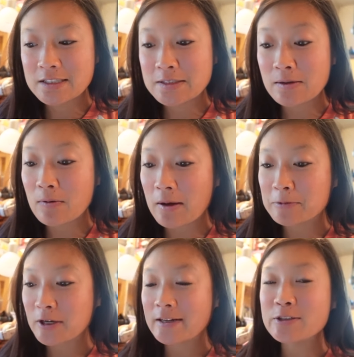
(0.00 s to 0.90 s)
So
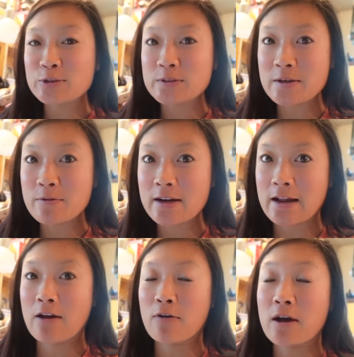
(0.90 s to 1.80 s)
I'm trying to choose them right
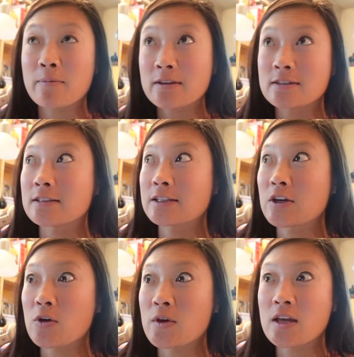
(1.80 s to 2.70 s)
now. I basically
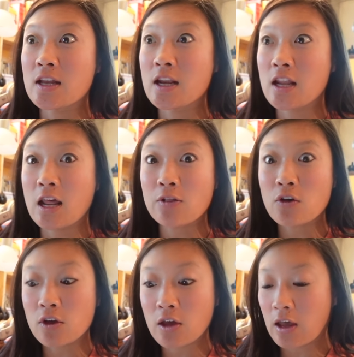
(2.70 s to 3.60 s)
go in and I
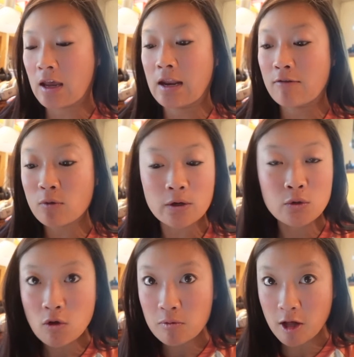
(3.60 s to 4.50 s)
look at everyone
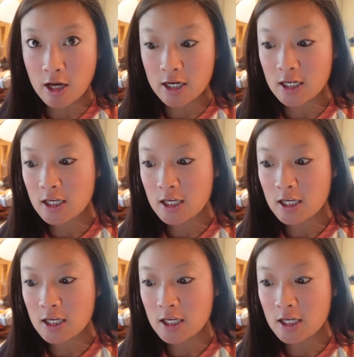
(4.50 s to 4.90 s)
who applied.